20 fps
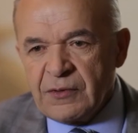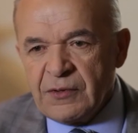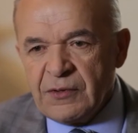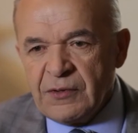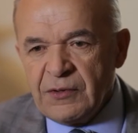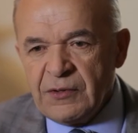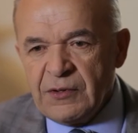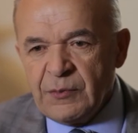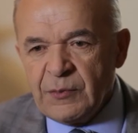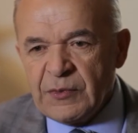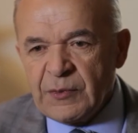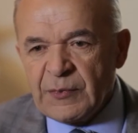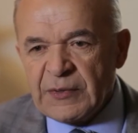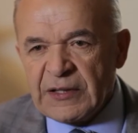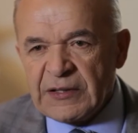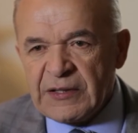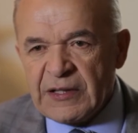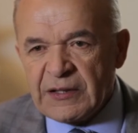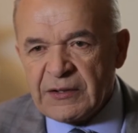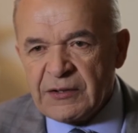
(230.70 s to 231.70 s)
fed
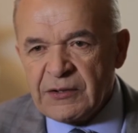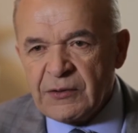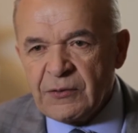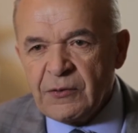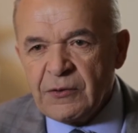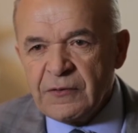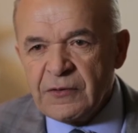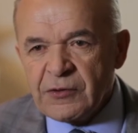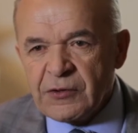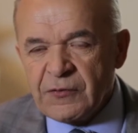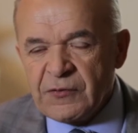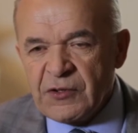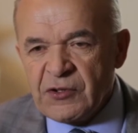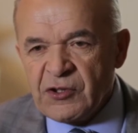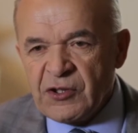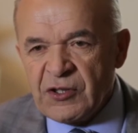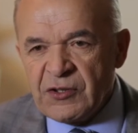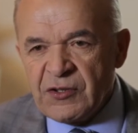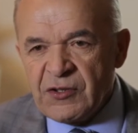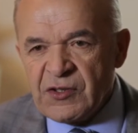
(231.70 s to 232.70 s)
spiritually.
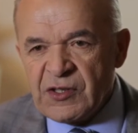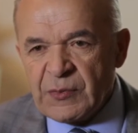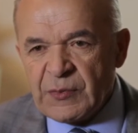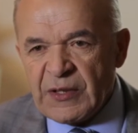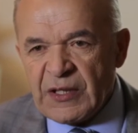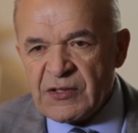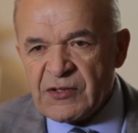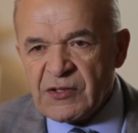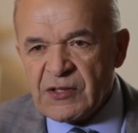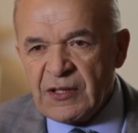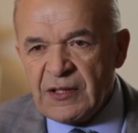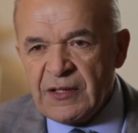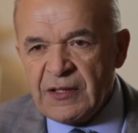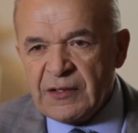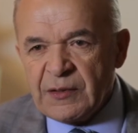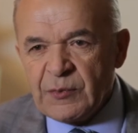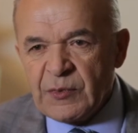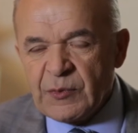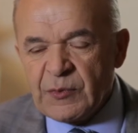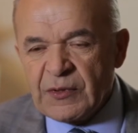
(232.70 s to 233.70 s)
We are
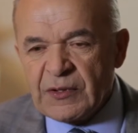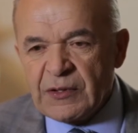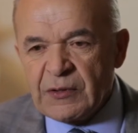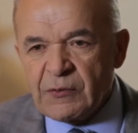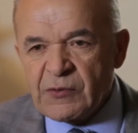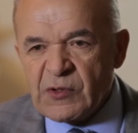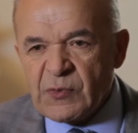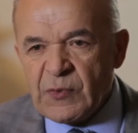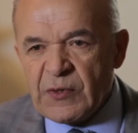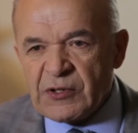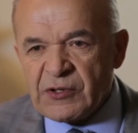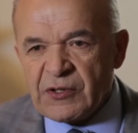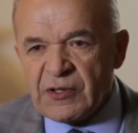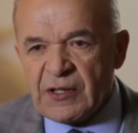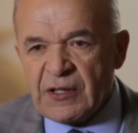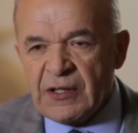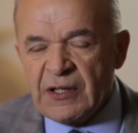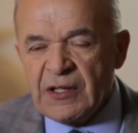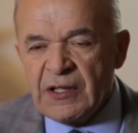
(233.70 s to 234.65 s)
grateful to Jehovah